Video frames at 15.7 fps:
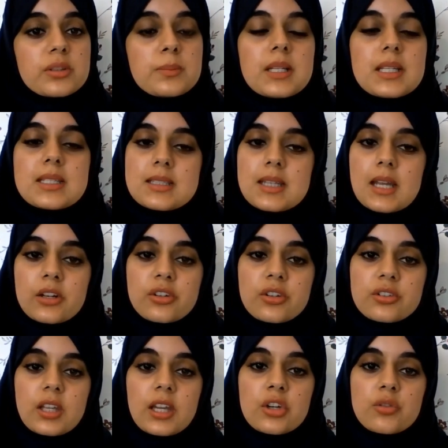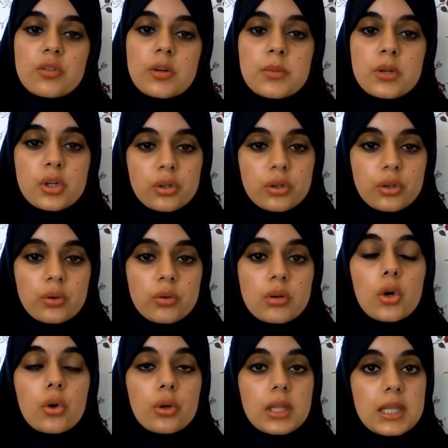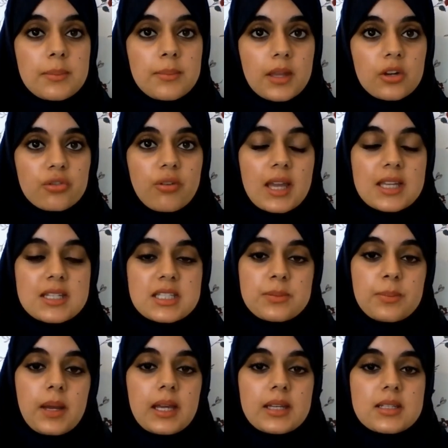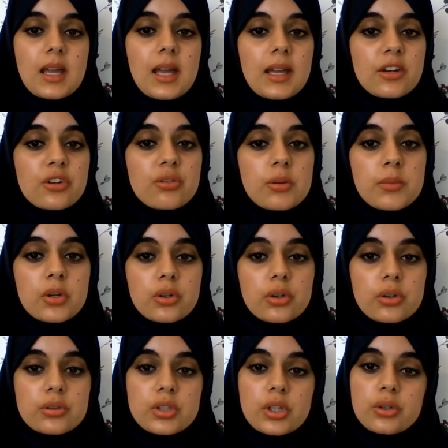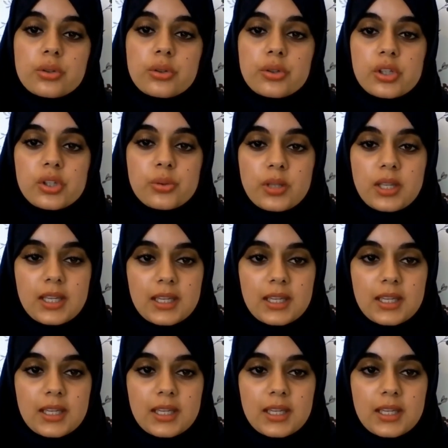please tag us at Grimm Co or email writerspad@grimmco.co.uk.